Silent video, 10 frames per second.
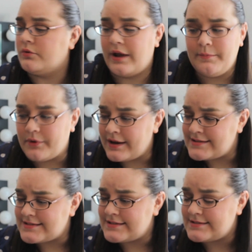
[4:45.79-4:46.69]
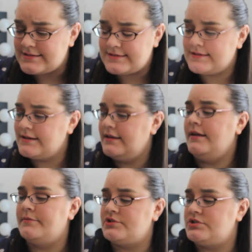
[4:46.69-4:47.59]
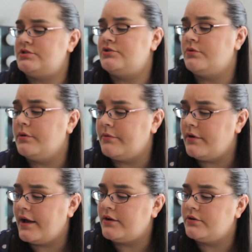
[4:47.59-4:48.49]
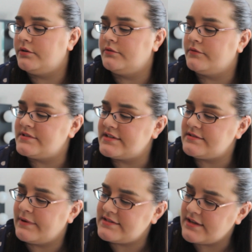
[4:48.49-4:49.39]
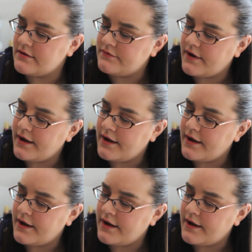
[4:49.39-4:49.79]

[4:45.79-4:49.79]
Great prices. It was just adorable. I couldn't resist myself.